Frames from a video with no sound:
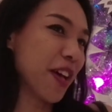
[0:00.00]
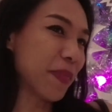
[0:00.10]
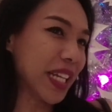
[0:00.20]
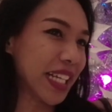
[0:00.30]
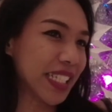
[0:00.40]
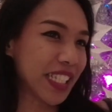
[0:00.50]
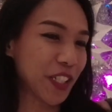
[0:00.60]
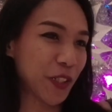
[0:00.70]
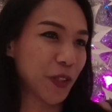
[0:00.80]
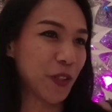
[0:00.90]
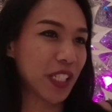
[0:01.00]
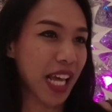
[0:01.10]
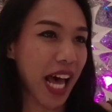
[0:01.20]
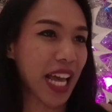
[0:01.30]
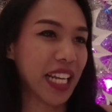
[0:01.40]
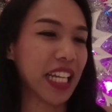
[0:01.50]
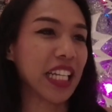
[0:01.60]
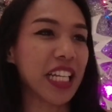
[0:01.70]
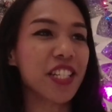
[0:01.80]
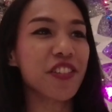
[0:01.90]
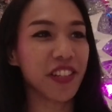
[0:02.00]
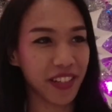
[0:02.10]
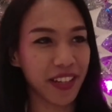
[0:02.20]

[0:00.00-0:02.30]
Japanese to Thai and English.